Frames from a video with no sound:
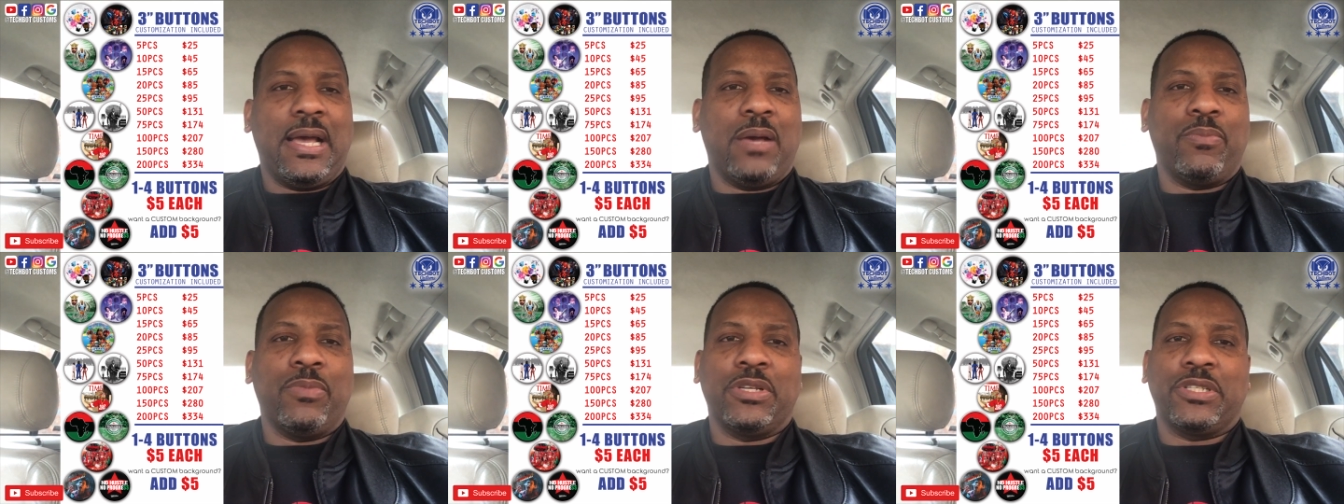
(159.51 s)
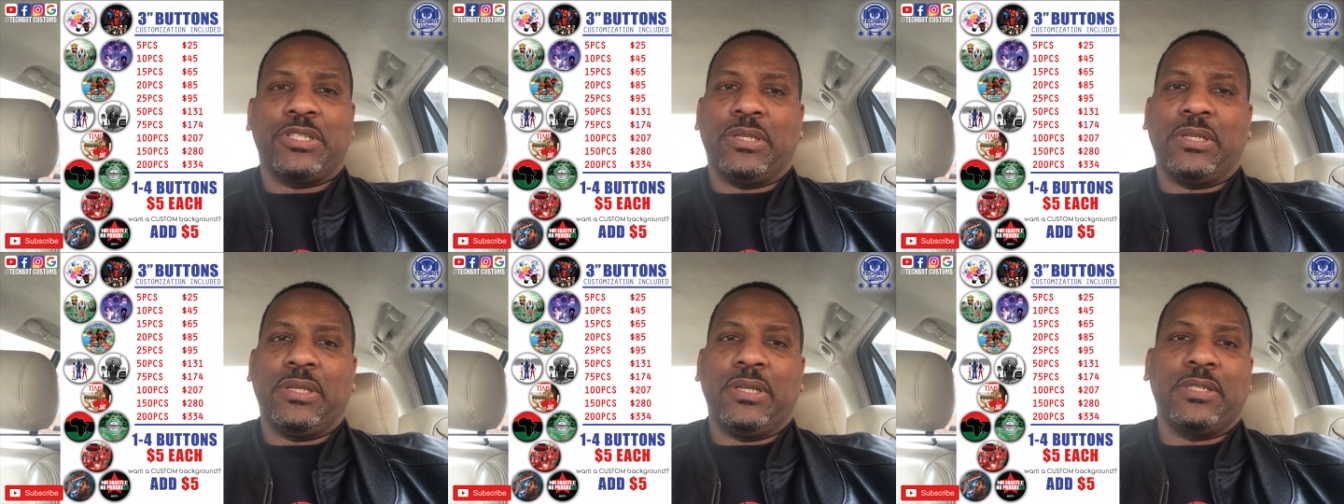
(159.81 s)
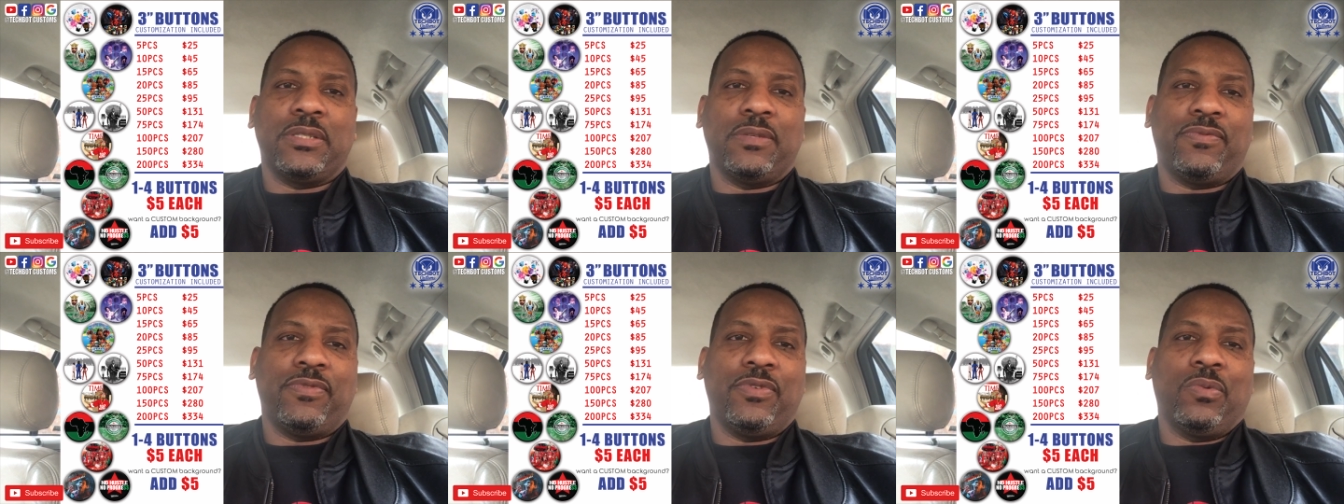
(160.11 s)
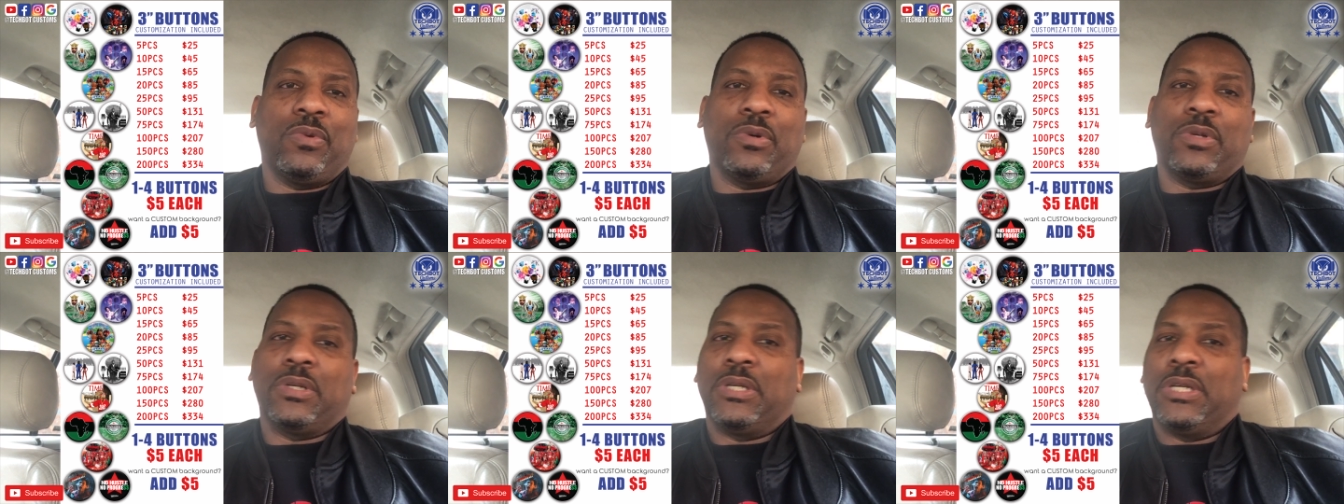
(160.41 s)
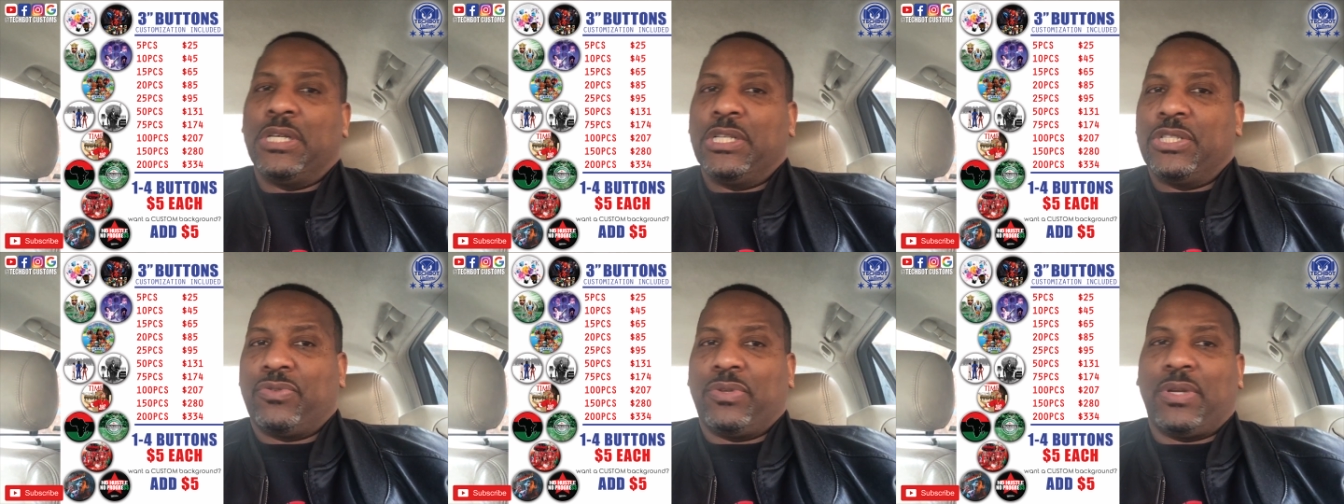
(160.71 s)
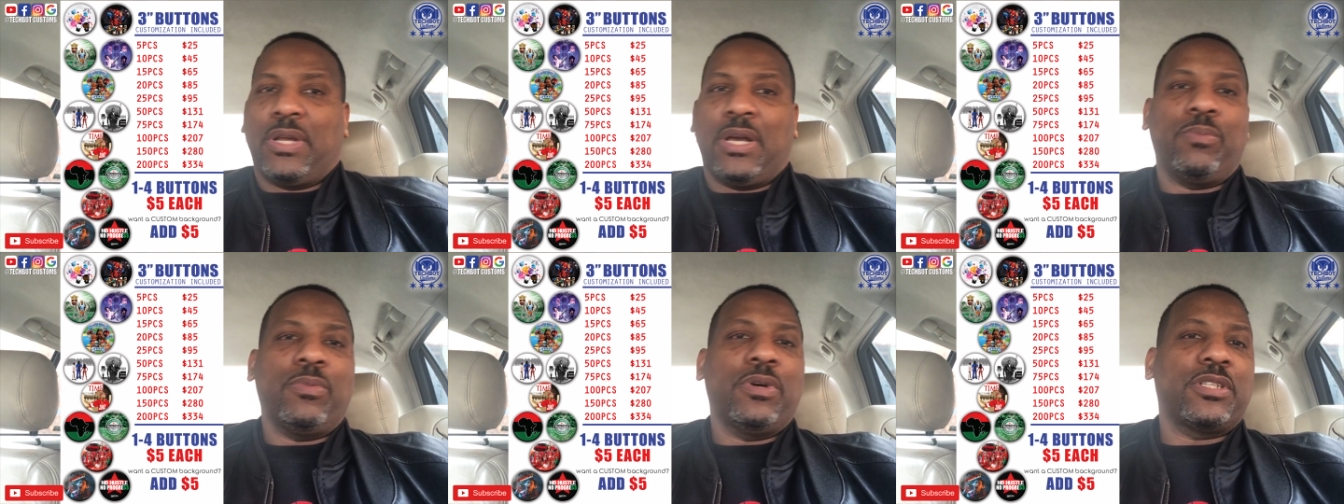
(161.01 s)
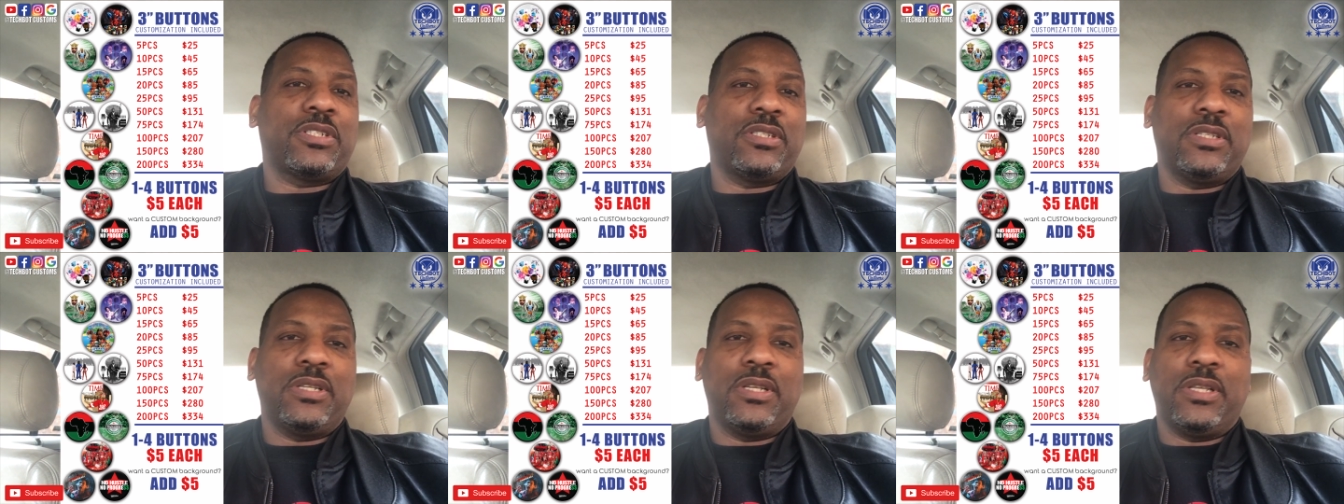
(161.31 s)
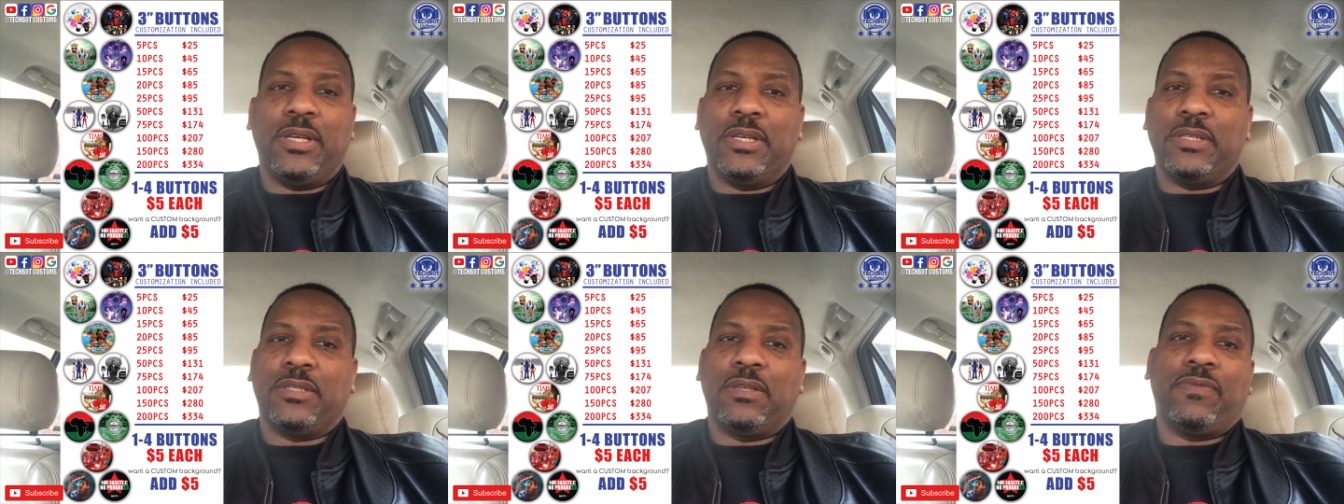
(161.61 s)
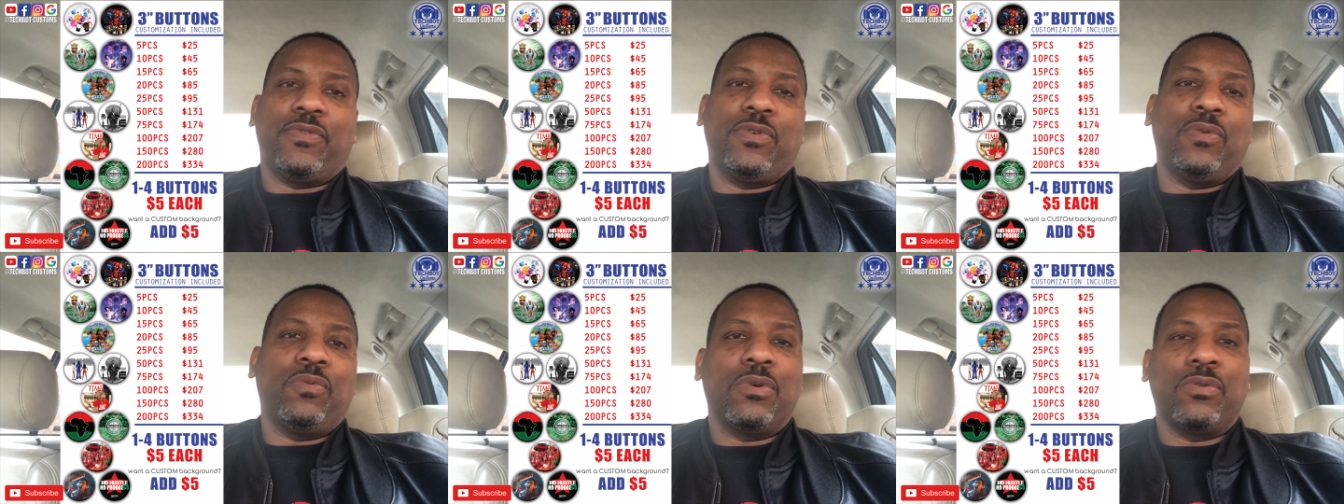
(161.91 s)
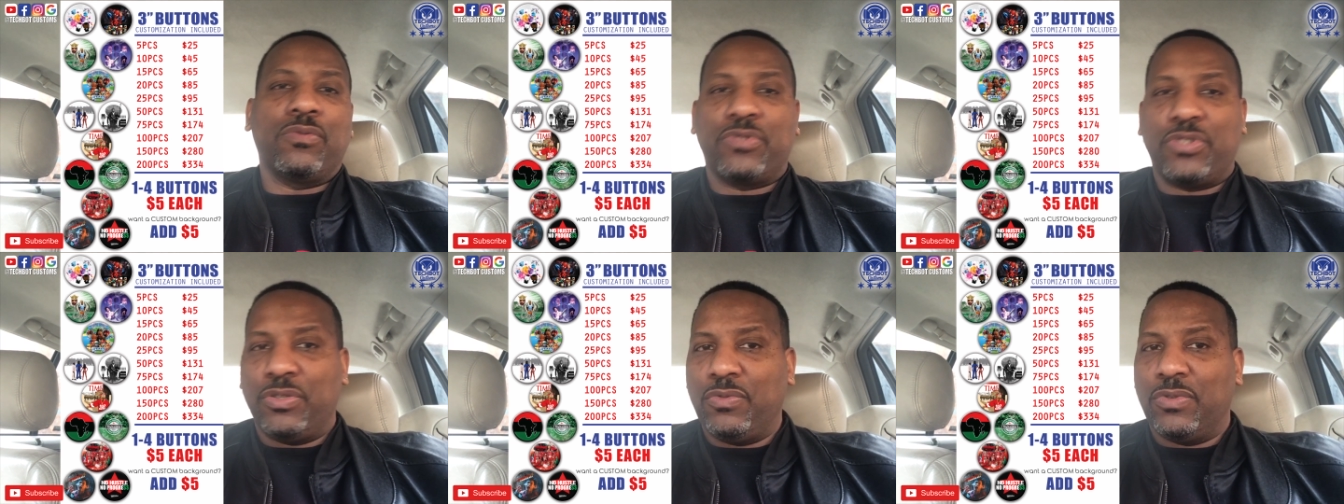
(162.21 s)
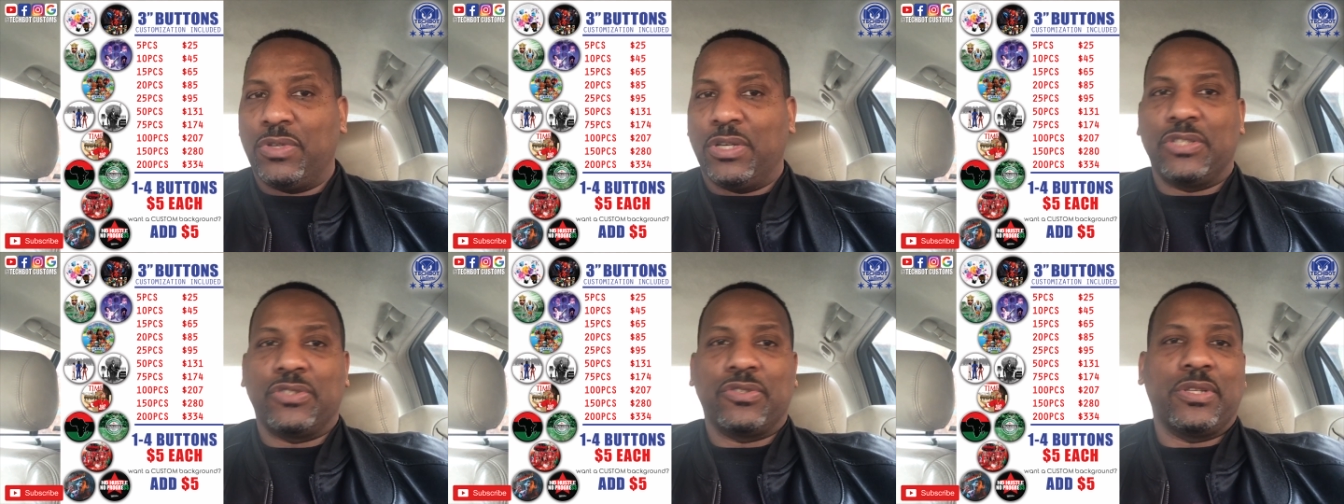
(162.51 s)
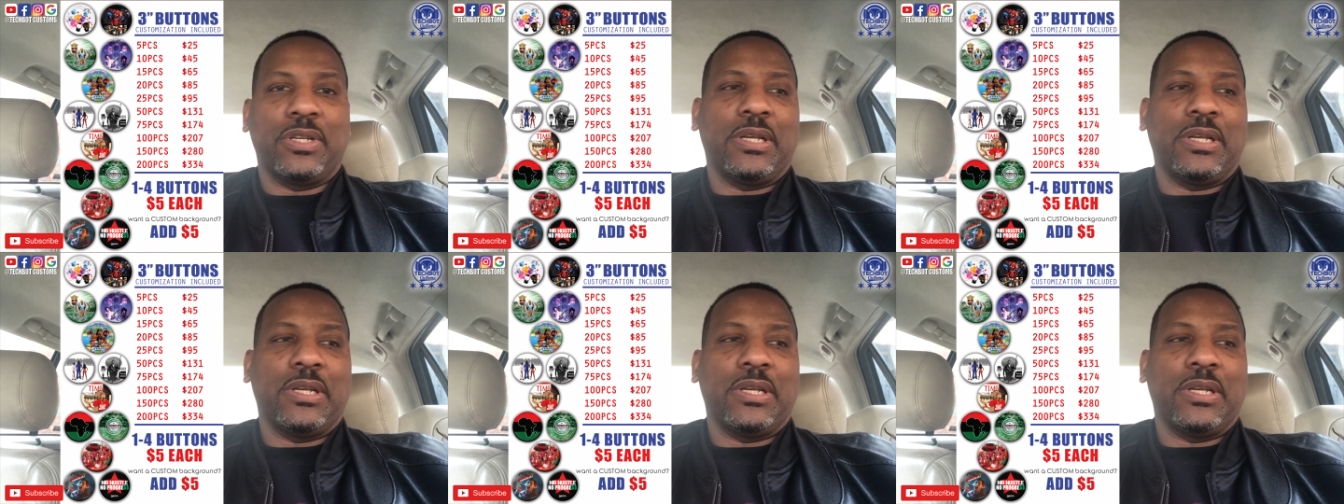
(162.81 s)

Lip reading: how much it is if you want 100, how much it is if you want 200.